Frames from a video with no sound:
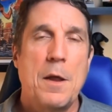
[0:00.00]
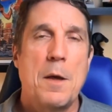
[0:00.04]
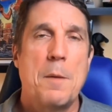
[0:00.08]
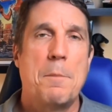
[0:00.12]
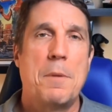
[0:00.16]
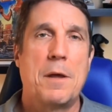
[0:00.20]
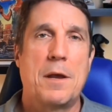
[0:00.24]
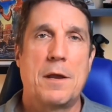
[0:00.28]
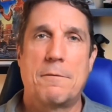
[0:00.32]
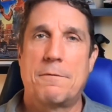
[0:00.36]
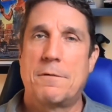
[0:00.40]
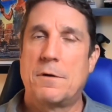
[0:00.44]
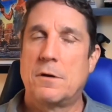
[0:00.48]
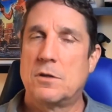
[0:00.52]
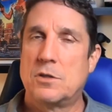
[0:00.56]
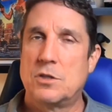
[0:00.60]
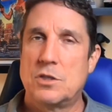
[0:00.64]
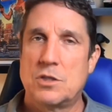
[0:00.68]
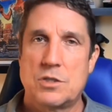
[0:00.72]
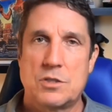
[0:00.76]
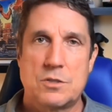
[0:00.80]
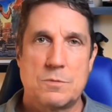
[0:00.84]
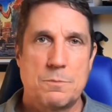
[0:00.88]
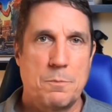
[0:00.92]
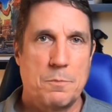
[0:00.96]
But if you're
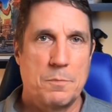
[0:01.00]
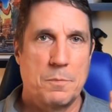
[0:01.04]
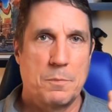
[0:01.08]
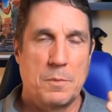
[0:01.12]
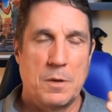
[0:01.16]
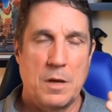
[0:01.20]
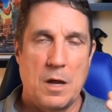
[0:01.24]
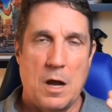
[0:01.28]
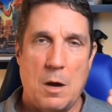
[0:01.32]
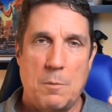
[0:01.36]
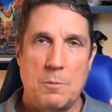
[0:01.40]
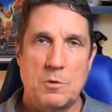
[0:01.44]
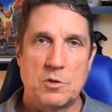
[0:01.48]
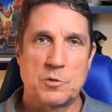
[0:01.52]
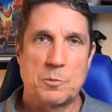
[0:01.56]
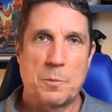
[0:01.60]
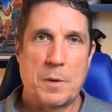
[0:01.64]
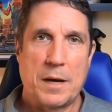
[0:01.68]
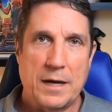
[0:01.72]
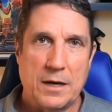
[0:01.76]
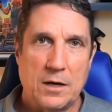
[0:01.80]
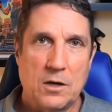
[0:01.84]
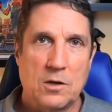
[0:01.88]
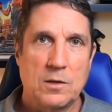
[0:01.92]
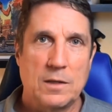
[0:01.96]
just almost
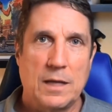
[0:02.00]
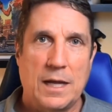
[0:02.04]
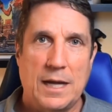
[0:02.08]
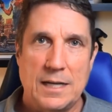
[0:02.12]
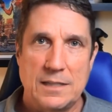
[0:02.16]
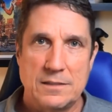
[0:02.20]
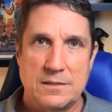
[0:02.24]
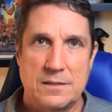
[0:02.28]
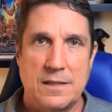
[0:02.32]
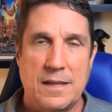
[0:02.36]
paralyzed,